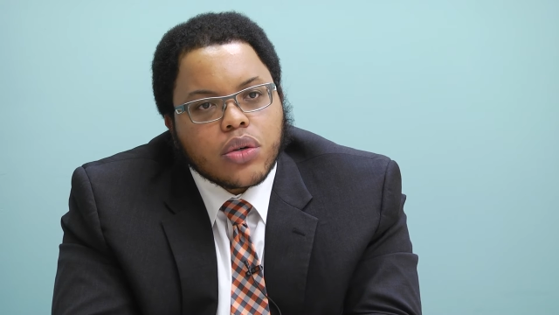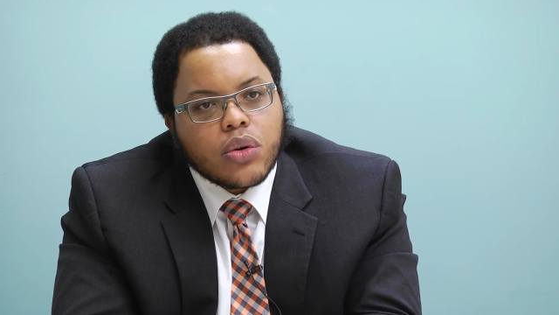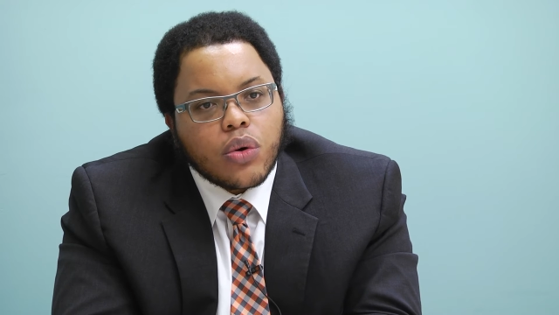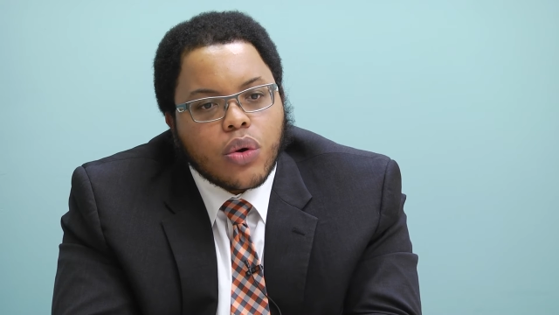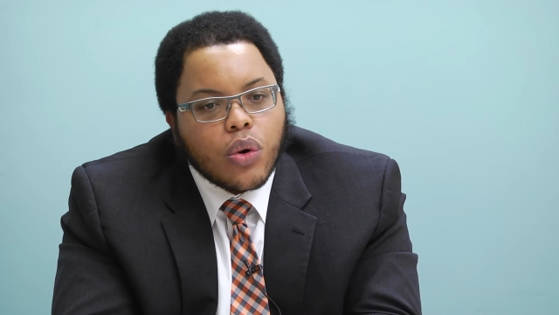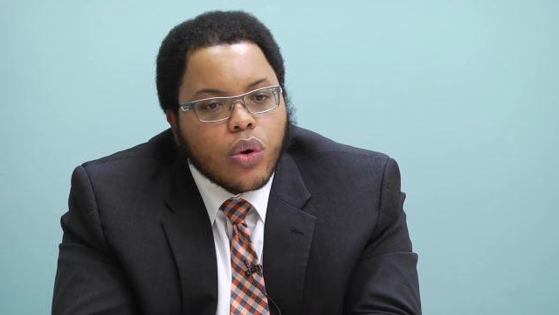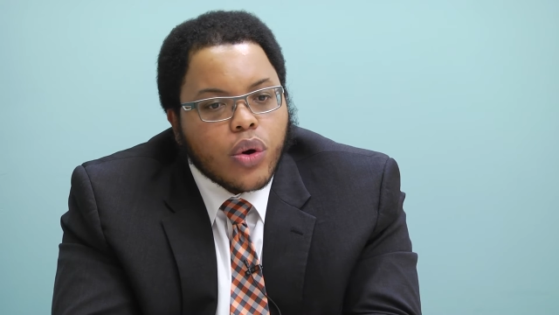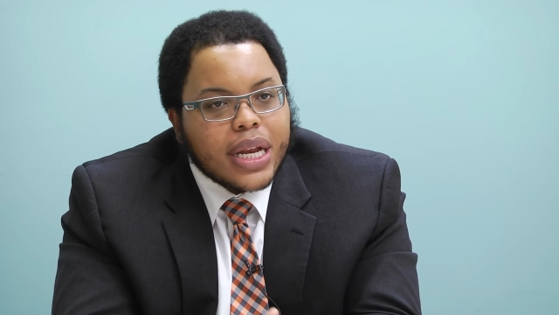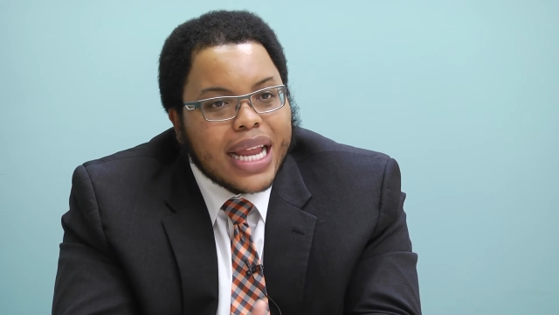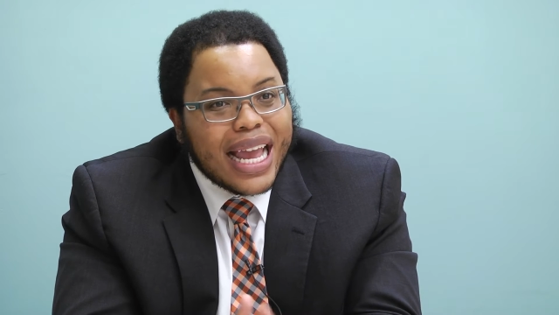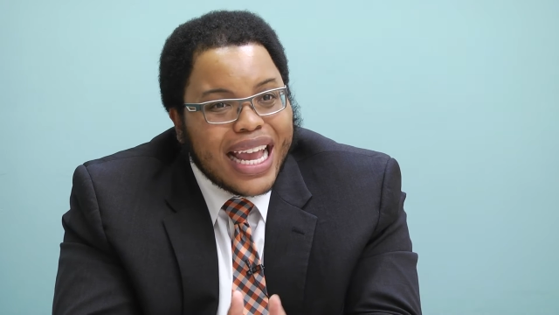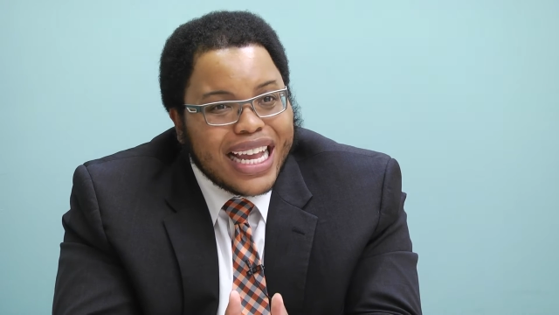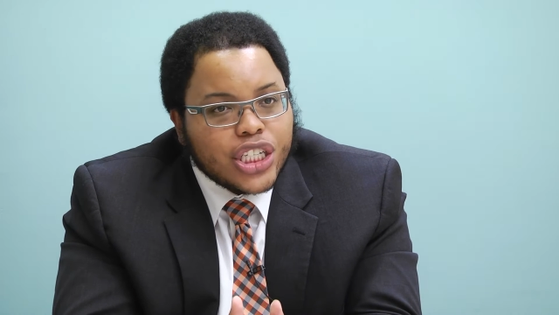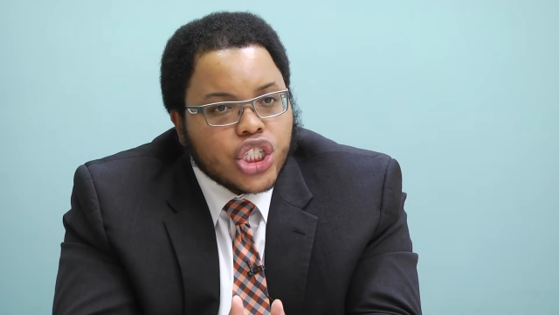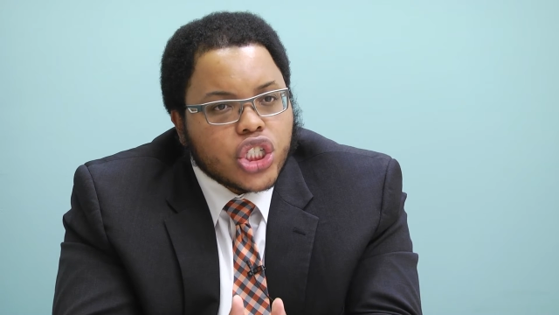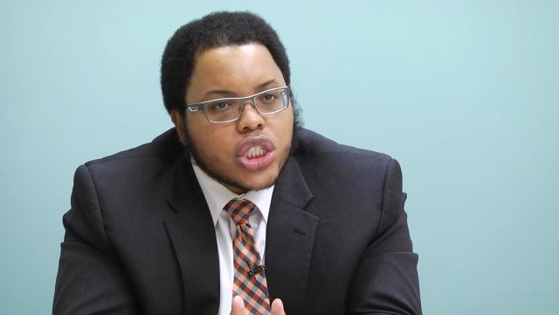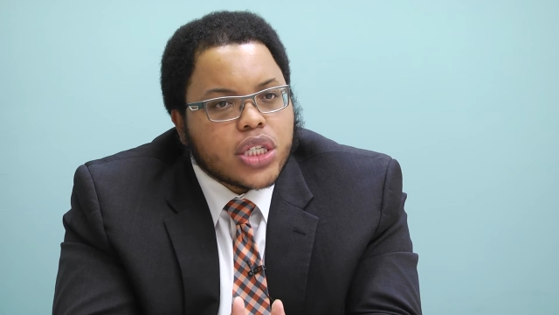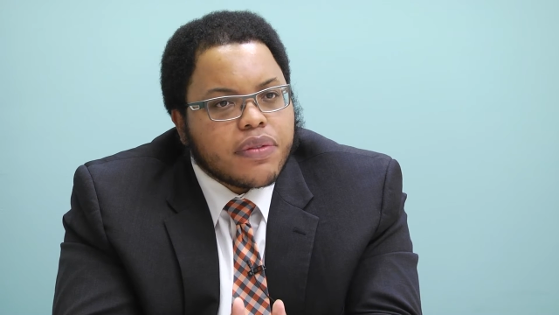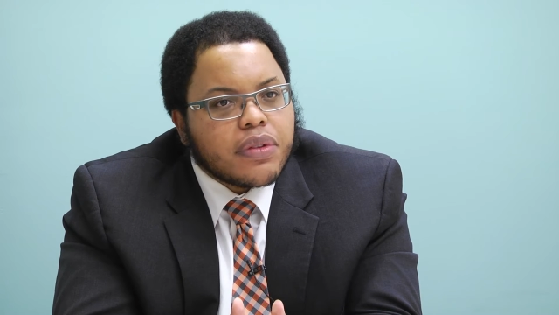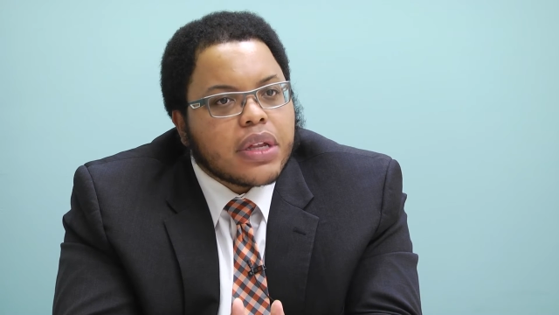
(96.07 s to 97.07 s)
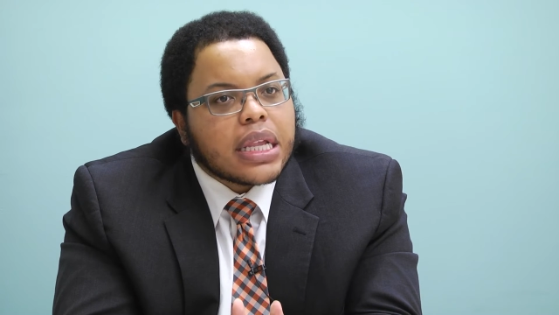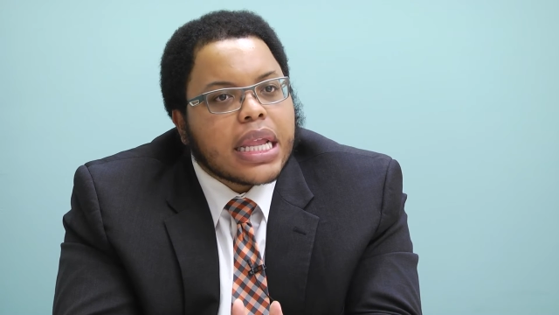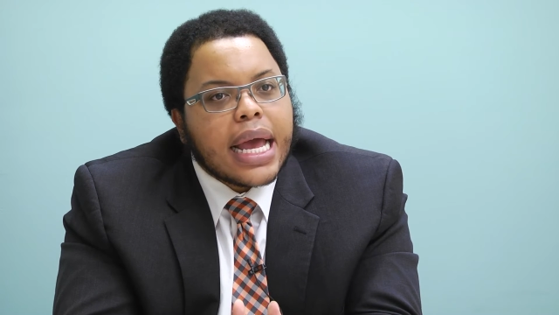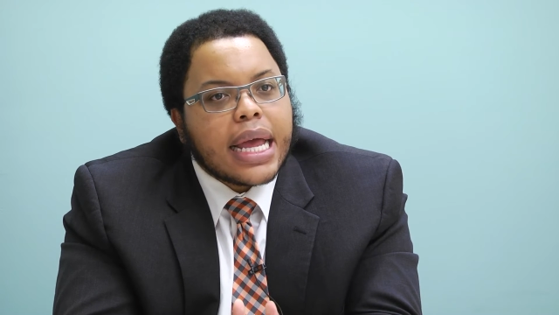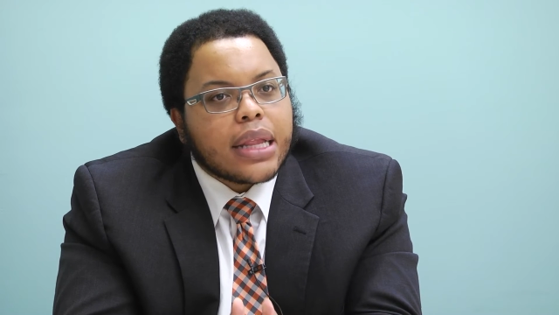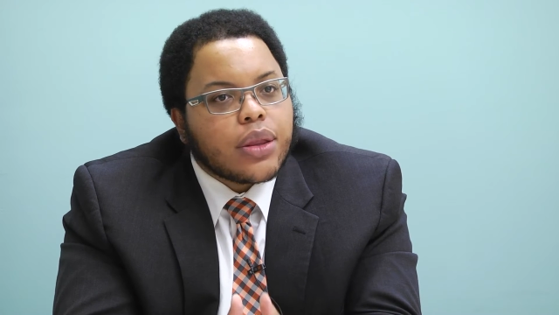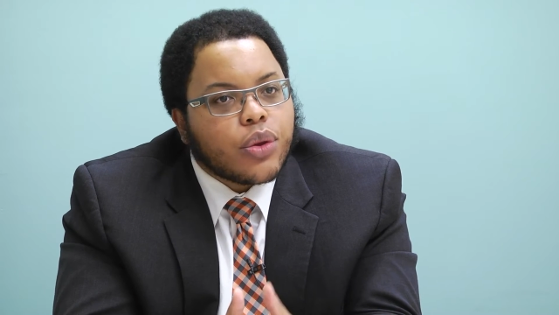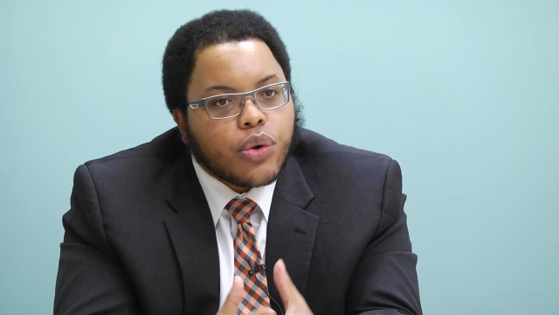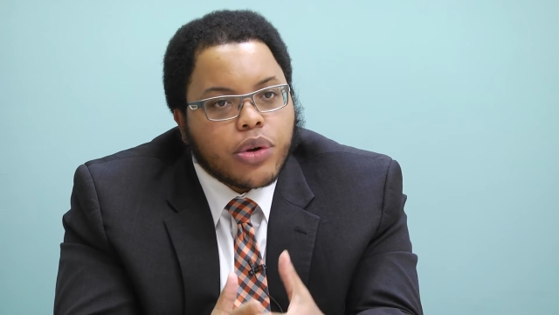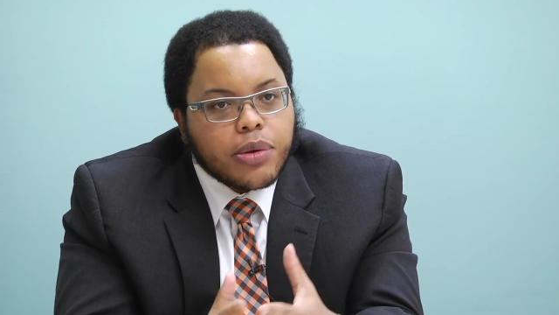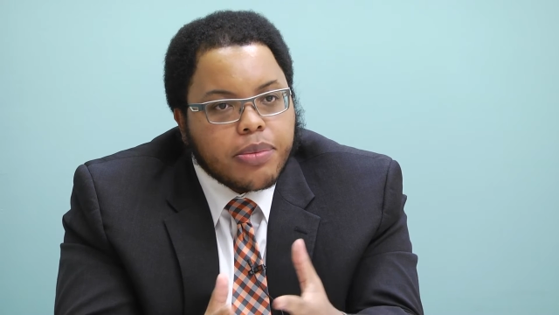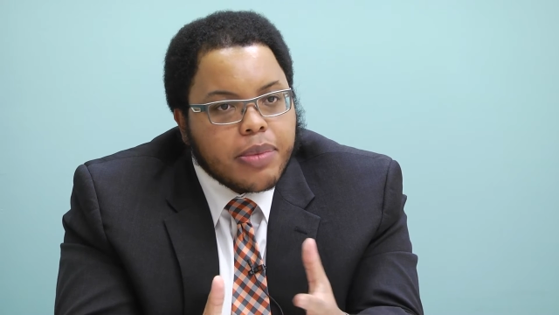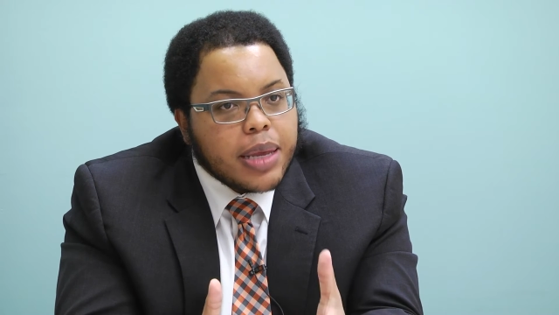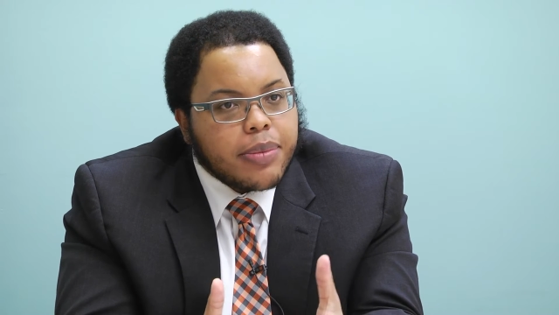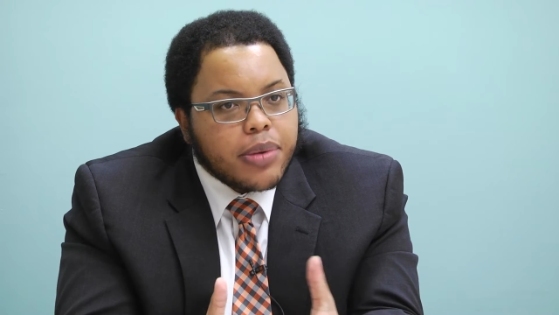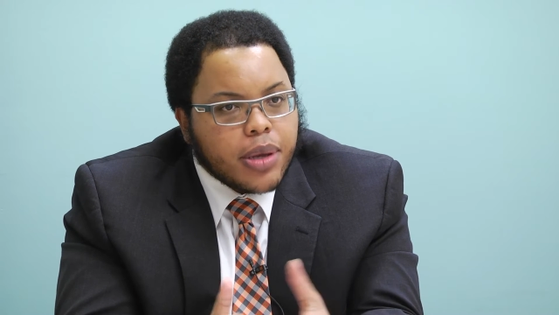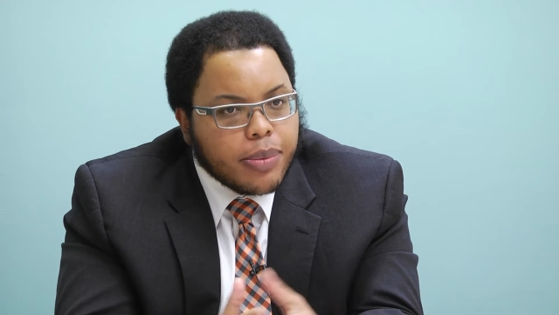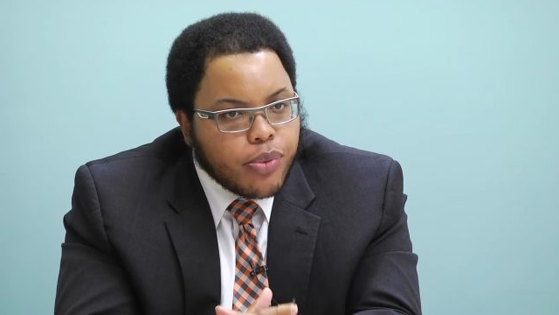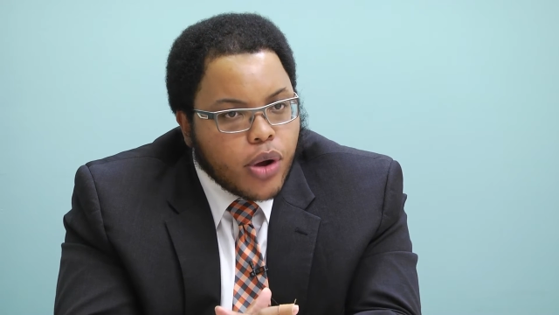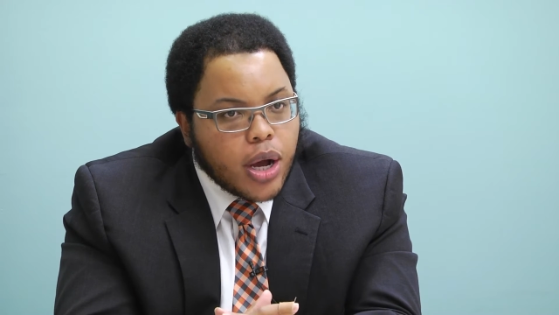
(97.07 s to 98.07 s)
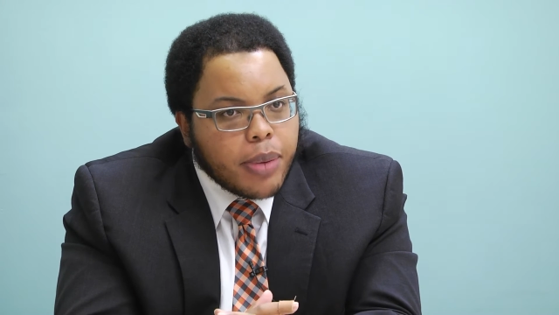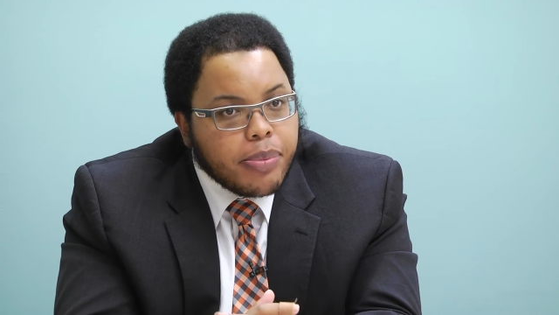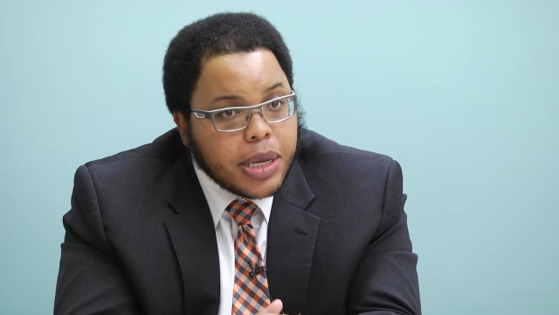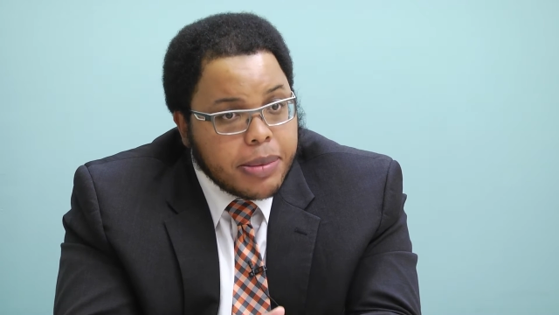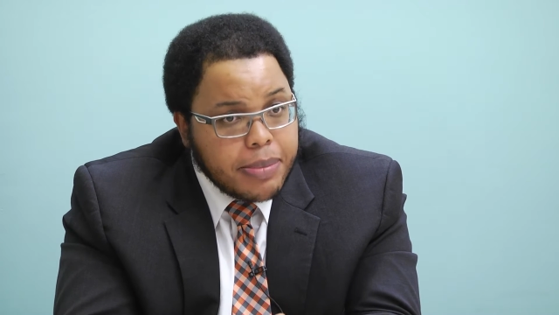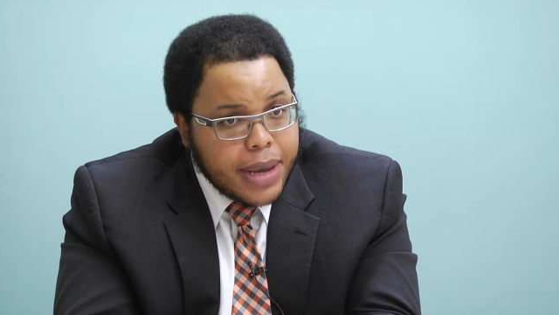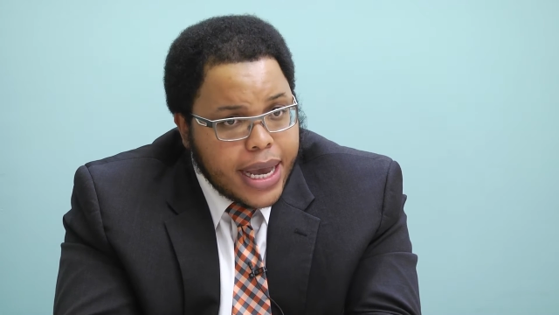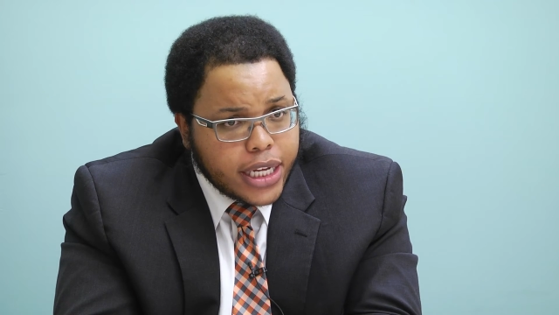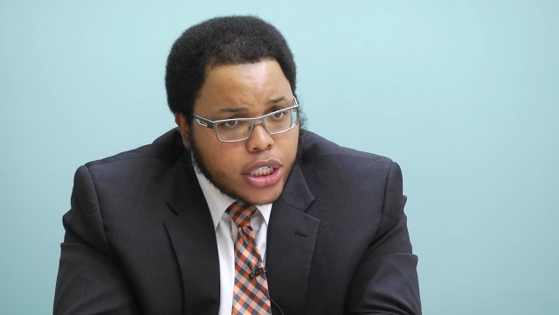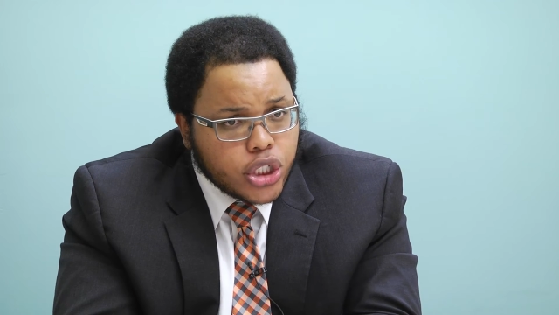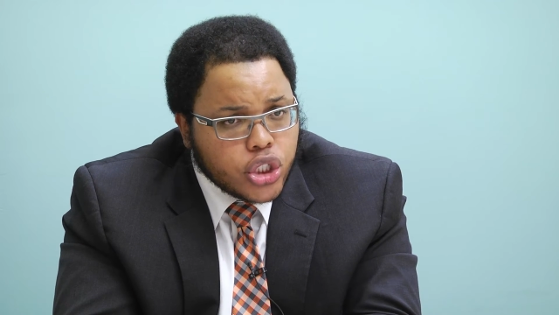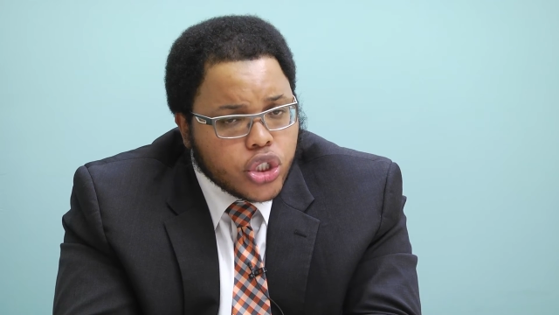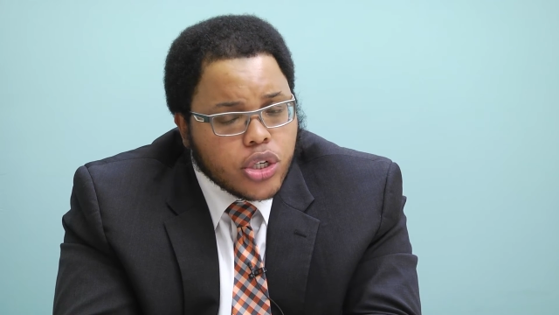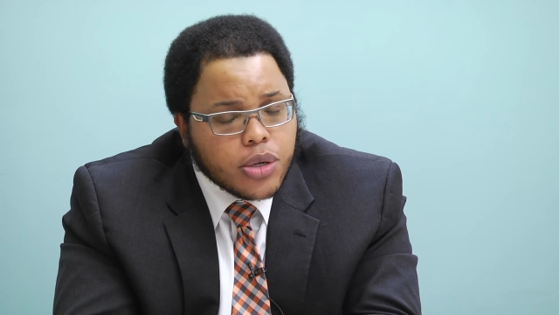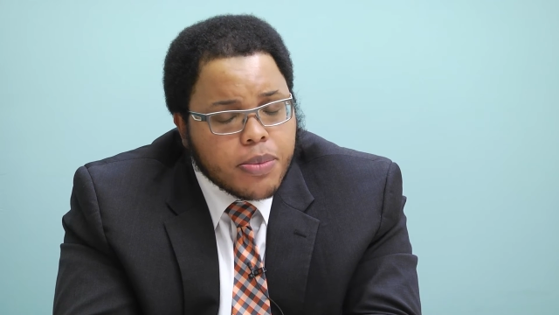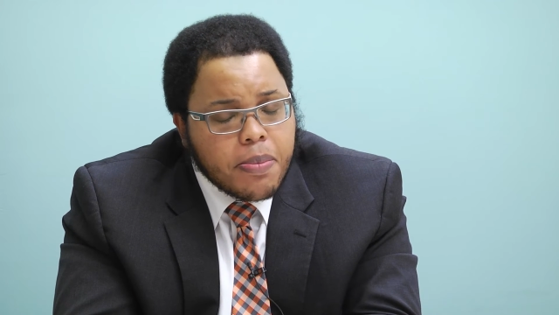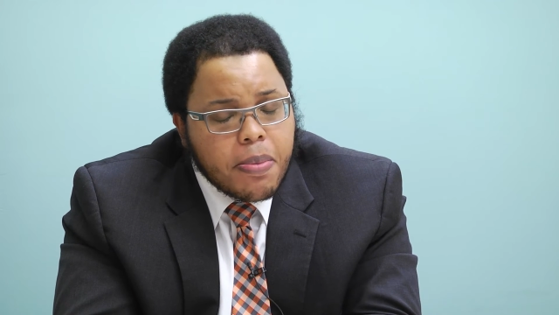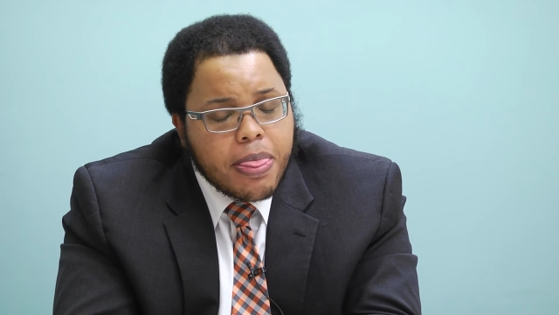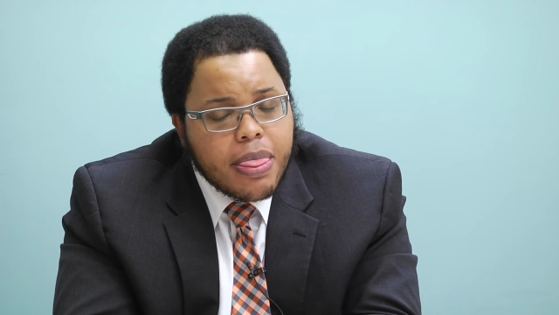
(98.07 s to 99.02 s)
or an agent of the landlord, maybe a property manager.